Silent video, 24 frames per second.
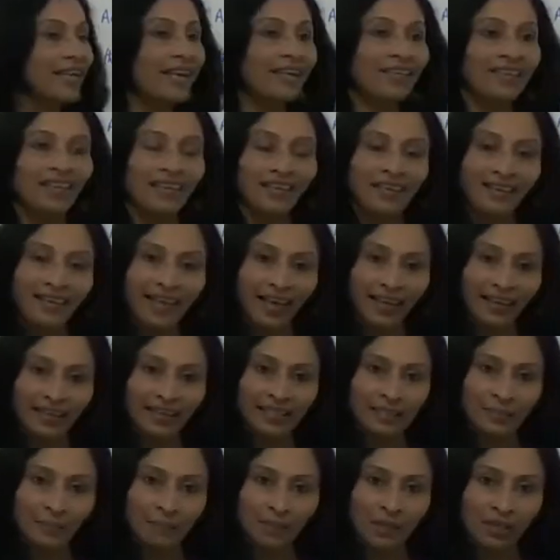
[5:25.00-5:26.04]
and indirect
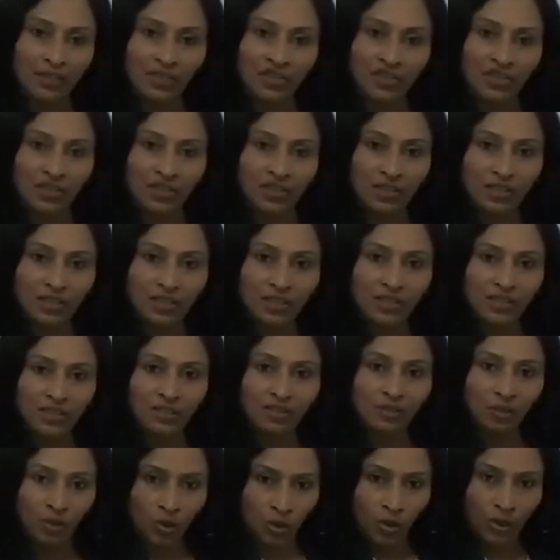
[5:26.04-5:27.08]
speech.
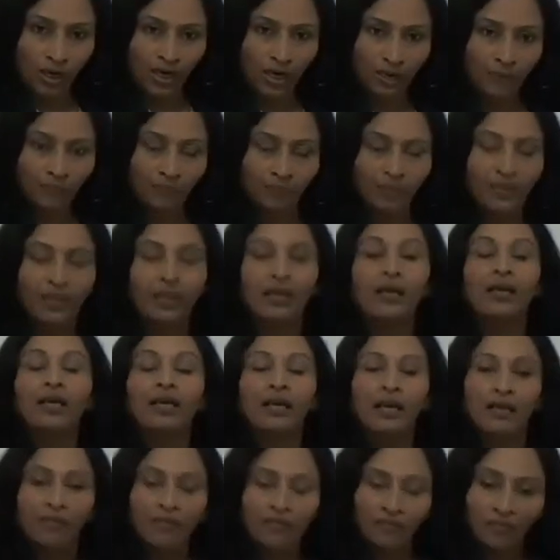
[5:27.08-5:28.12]
Okay?
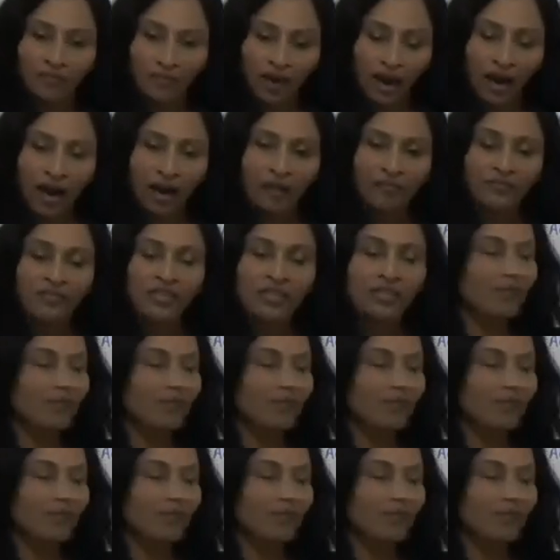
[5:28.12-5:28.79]
After